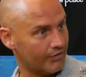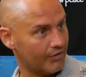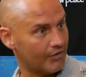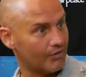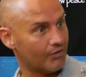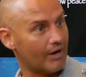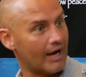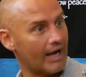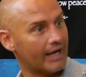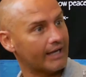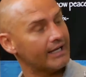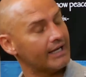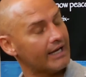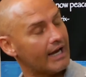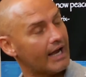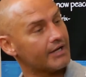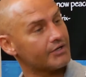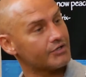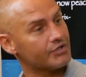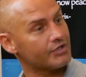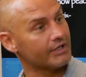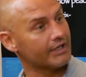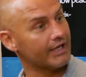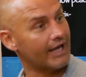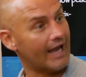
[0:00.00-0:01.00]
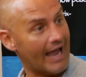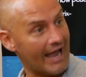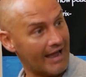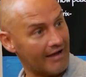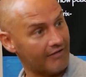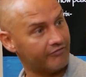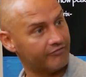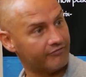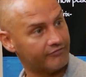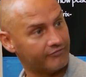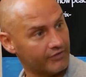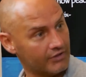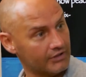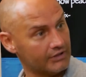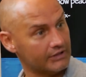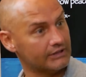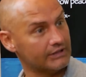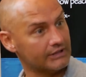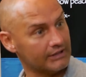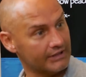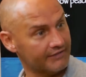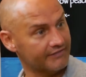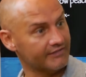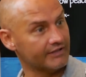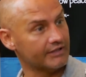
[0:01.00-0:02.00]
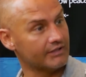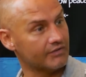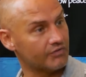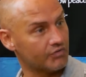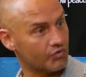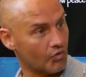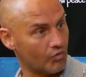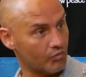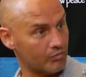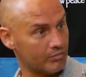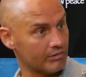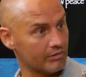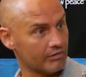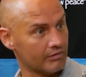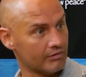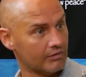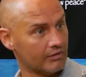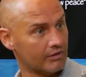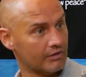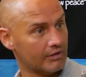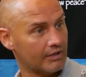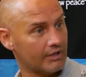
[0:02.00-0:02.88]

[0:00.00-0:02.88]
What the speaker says: I can actually have fun living sober.